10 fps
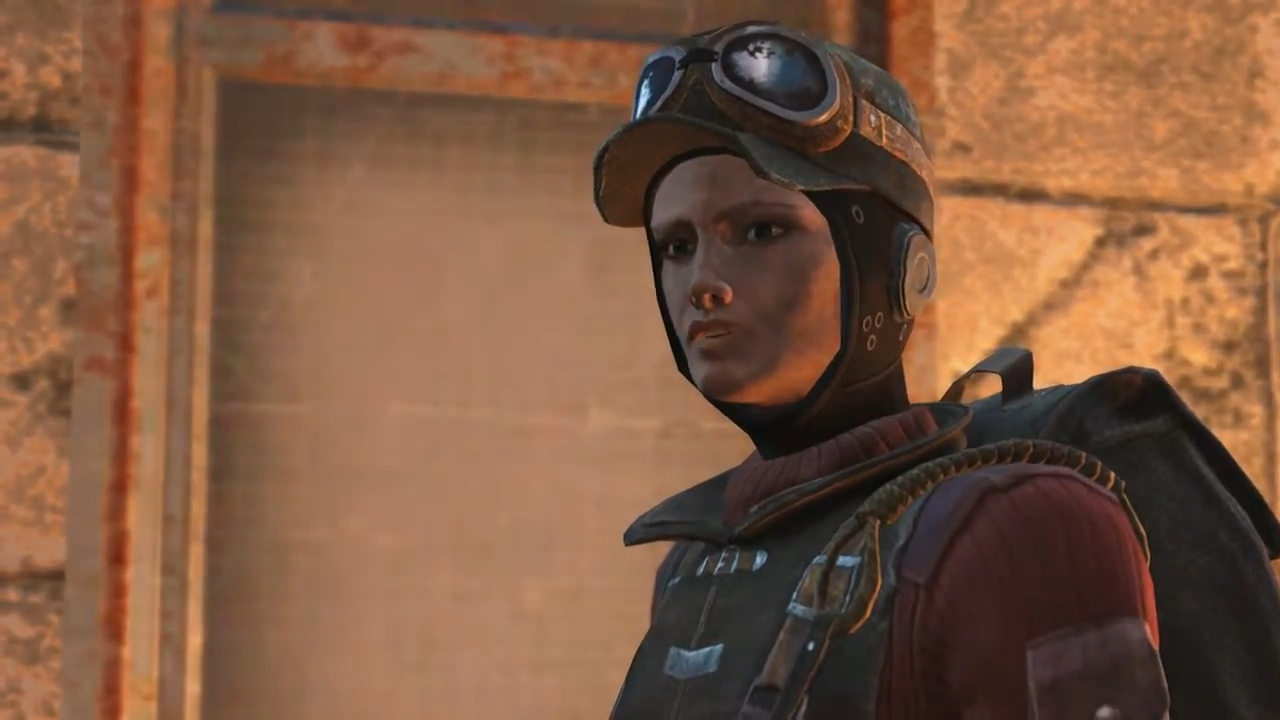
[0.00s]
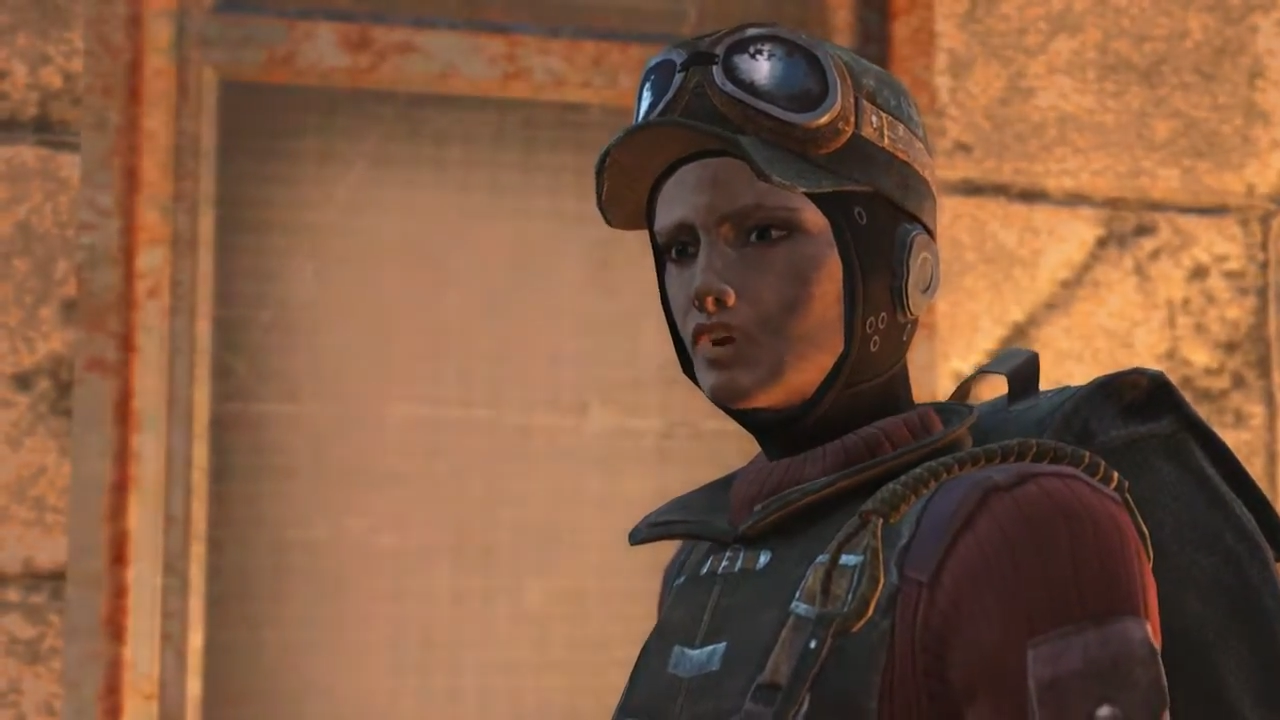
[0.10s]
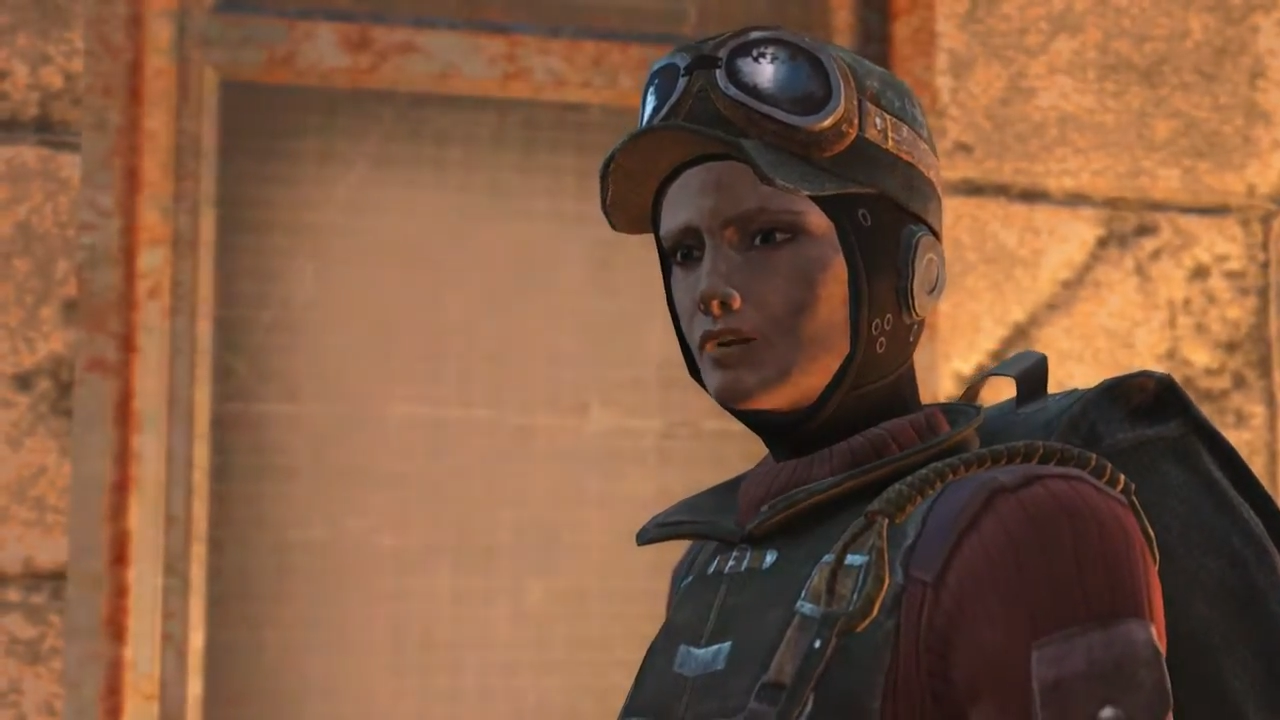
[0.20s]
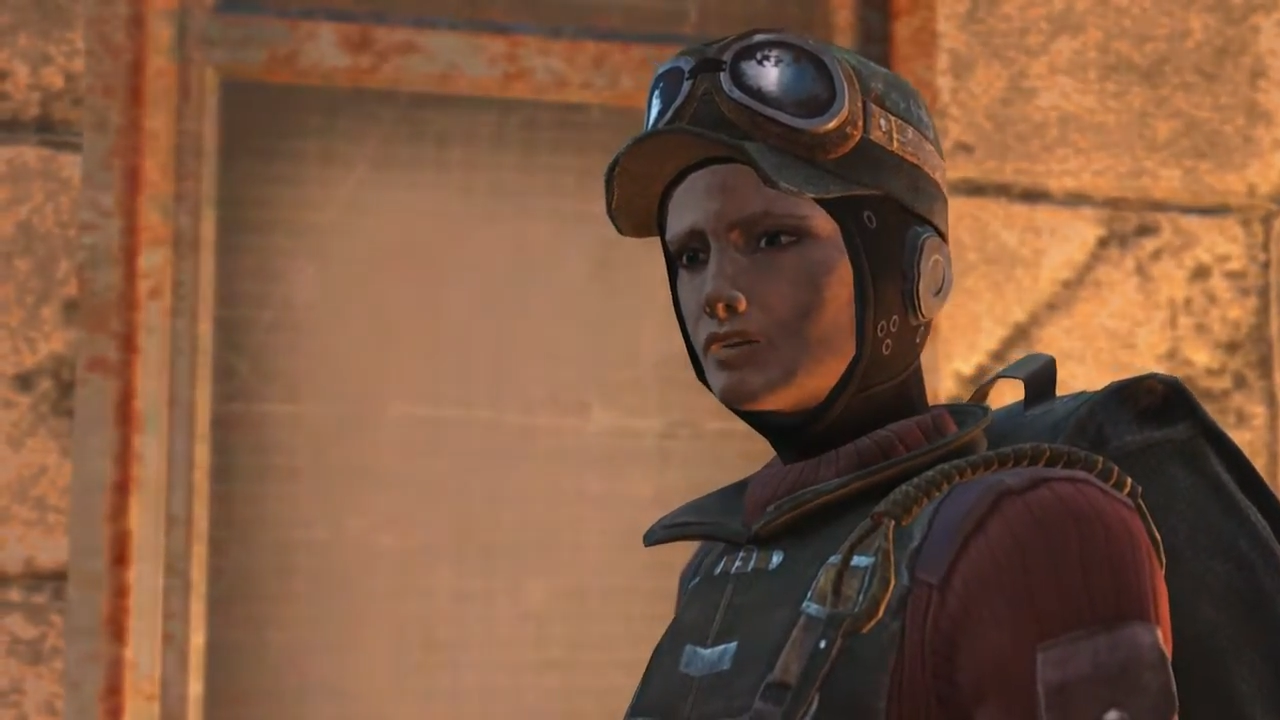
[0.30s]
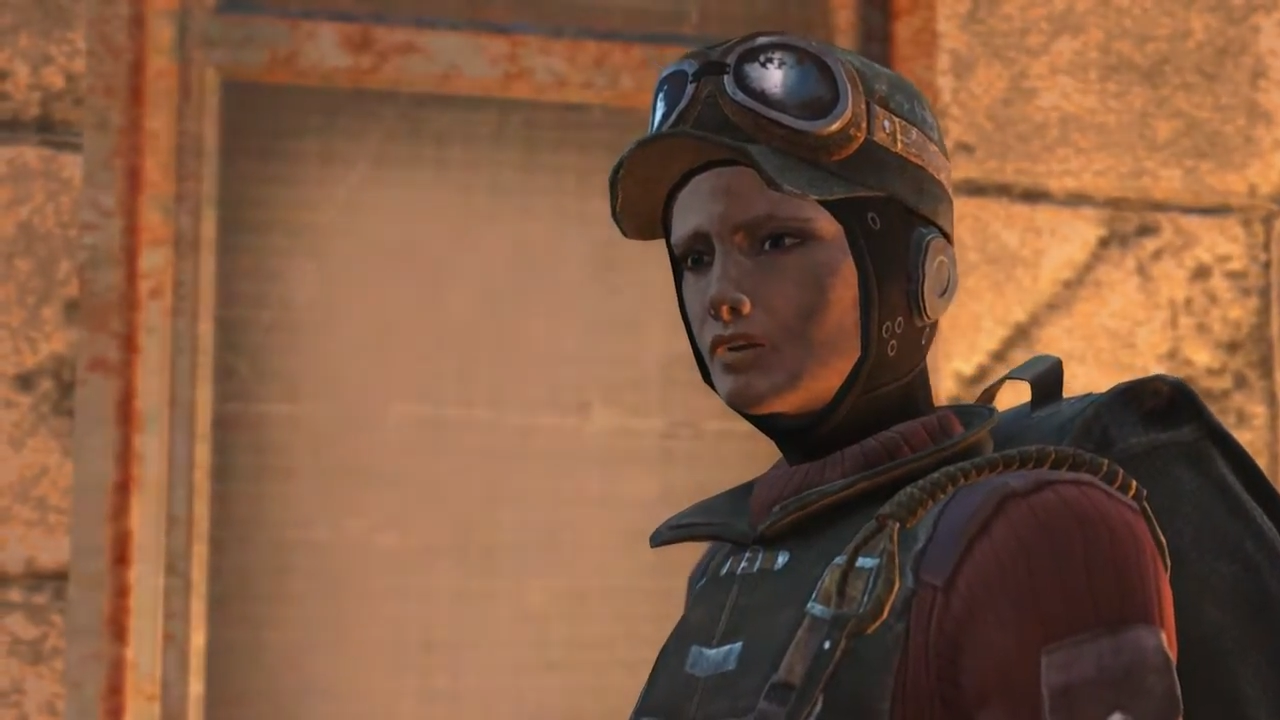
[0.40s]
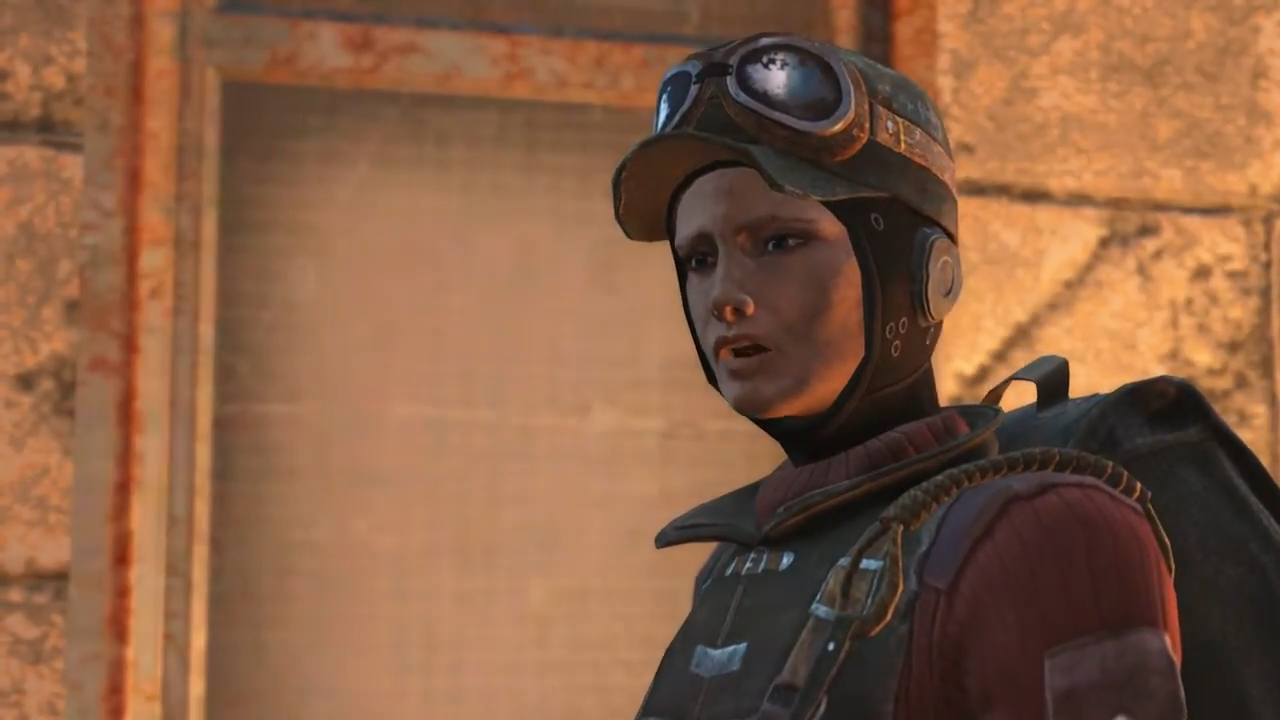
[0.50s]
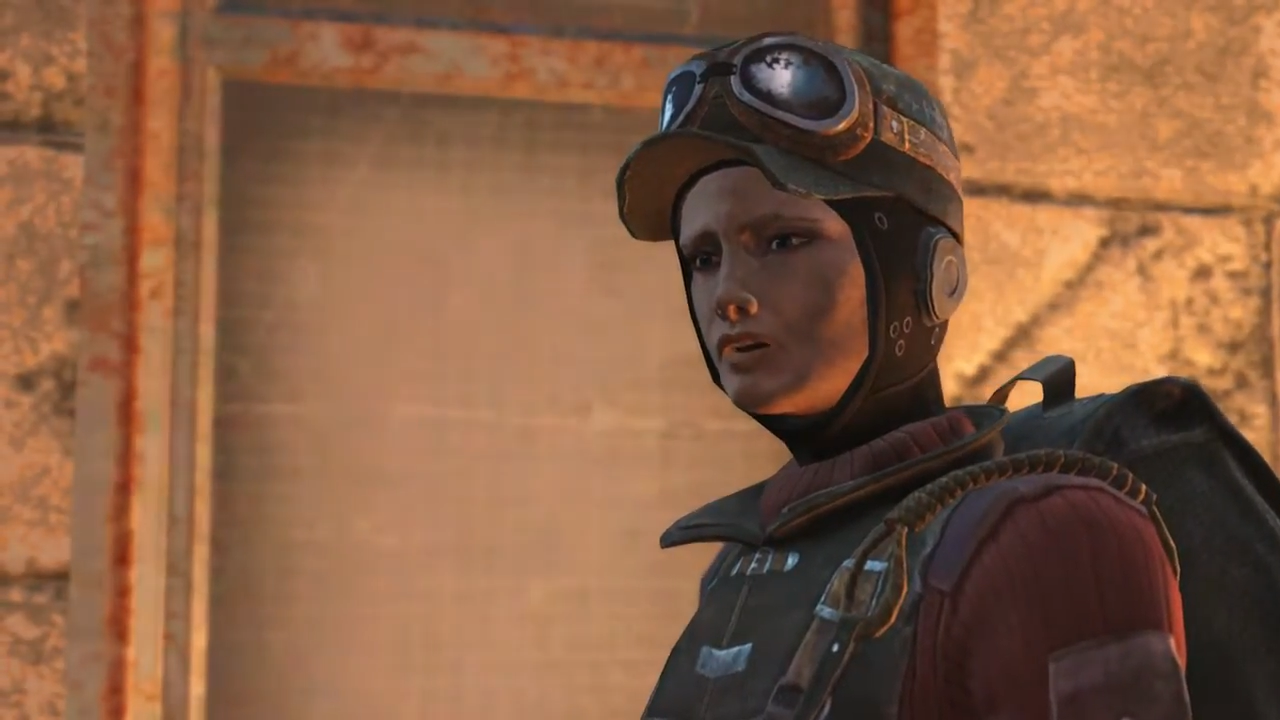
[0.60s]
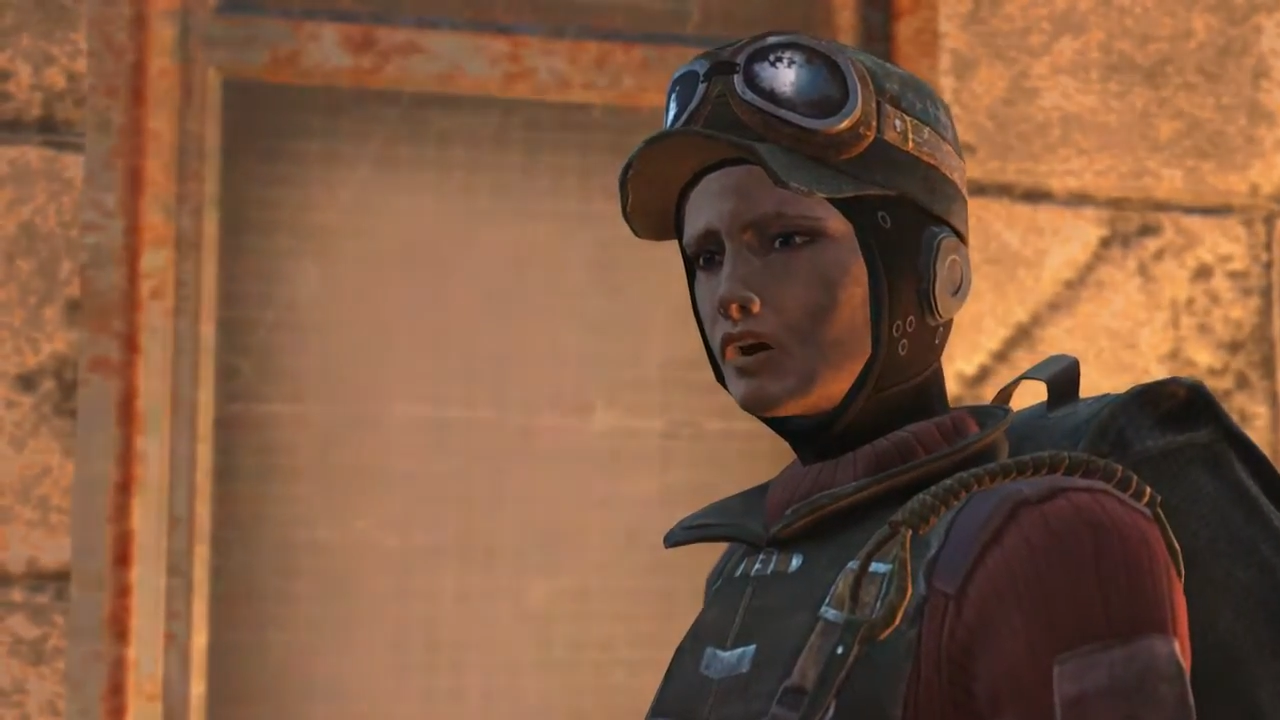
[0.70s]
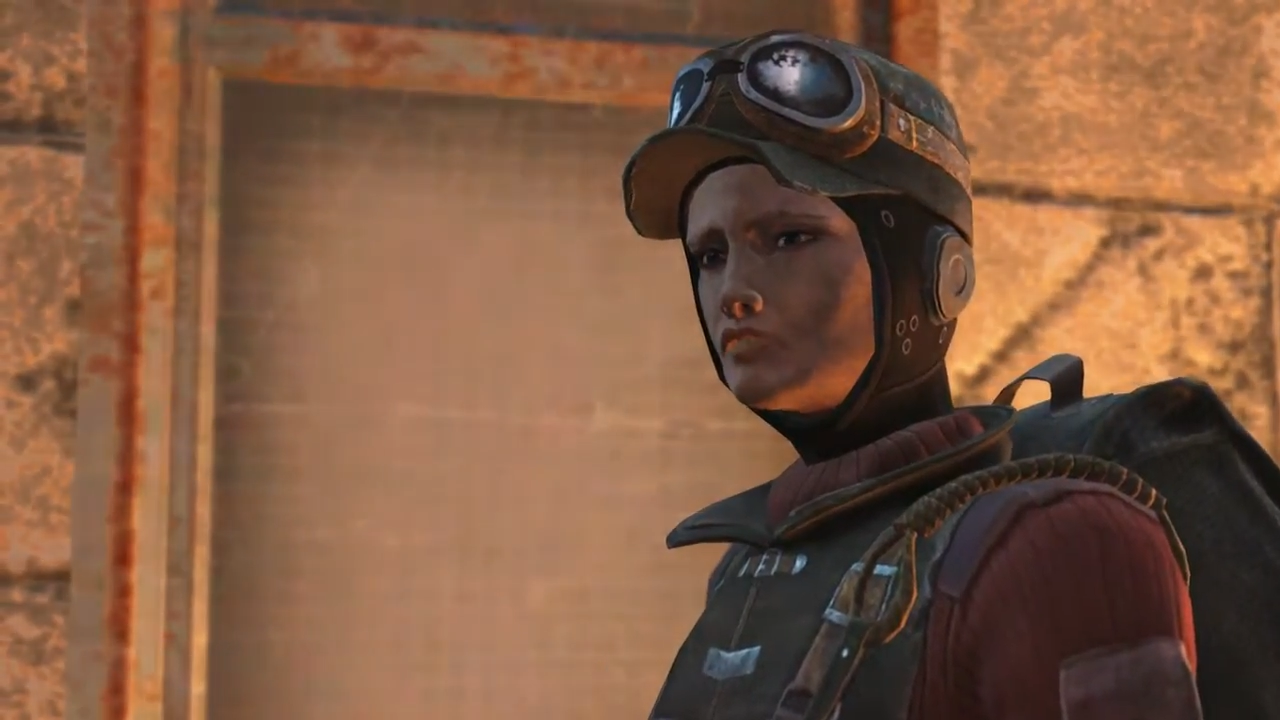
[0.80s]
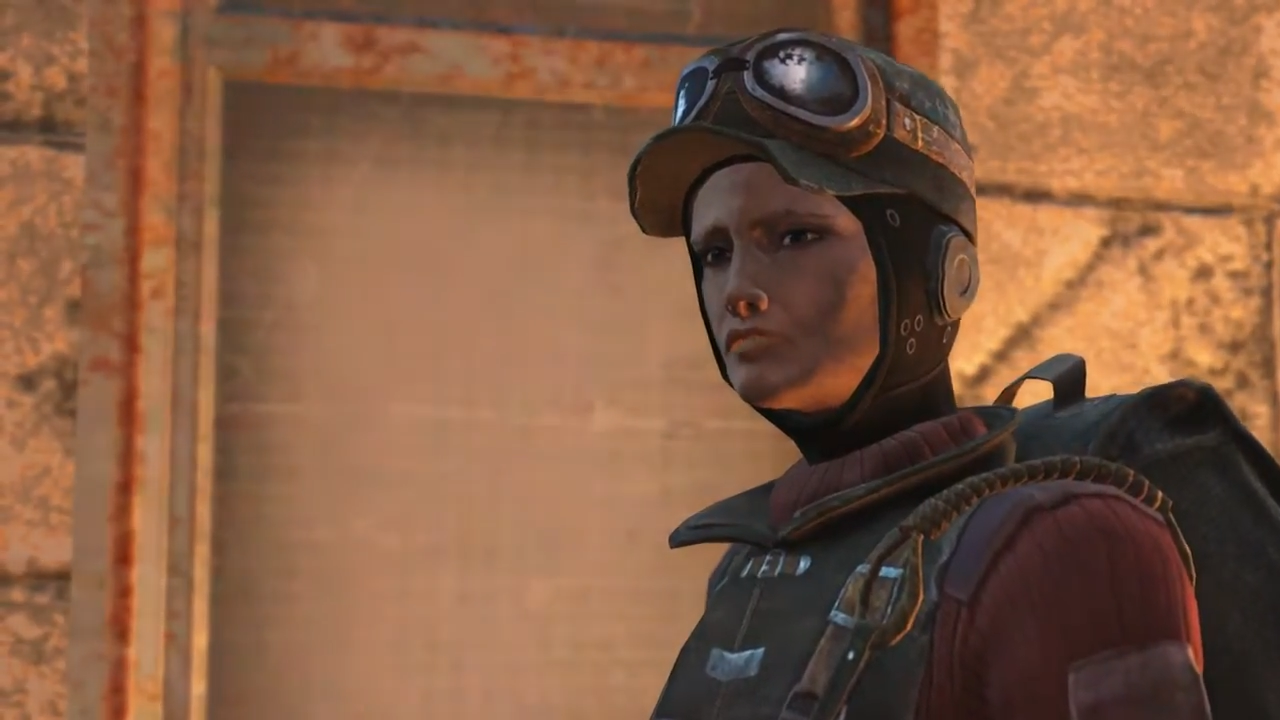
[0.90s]
just isn't
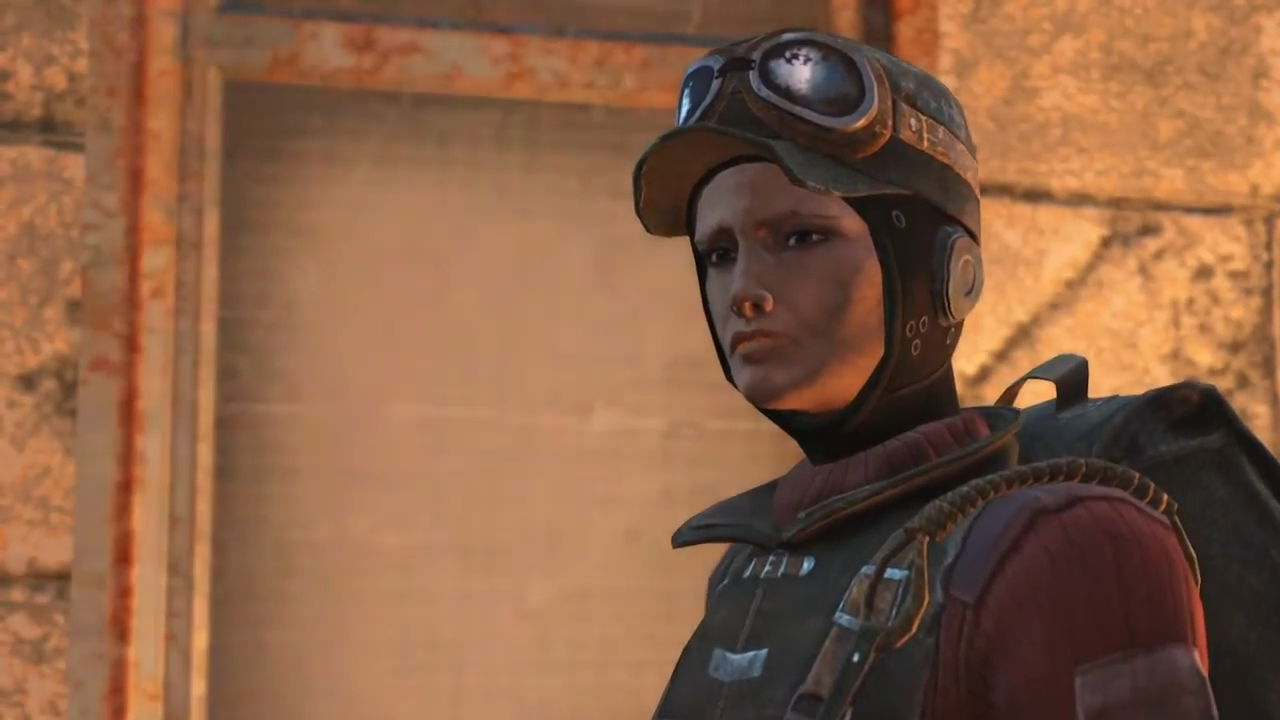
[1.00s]
enough.